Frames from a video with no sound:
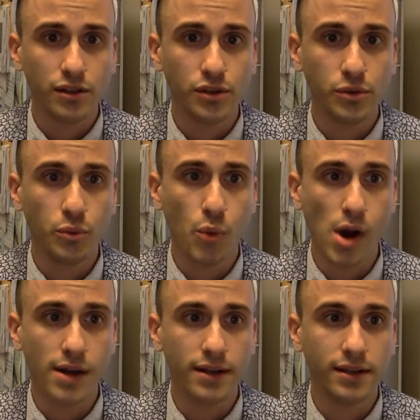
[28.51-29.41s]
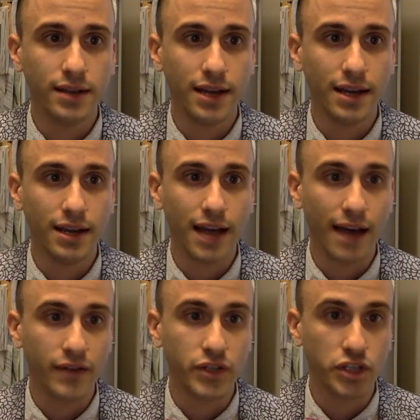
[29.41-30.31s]
to what they
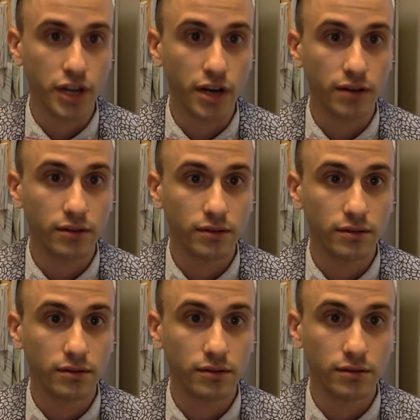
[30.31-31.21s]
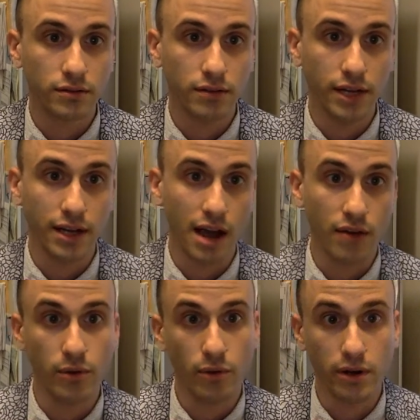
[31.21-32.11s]
have to share and
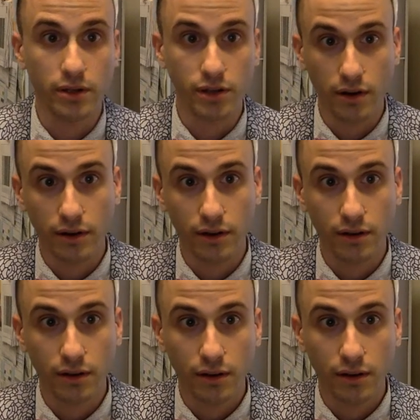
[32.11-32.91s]
how they want to share it.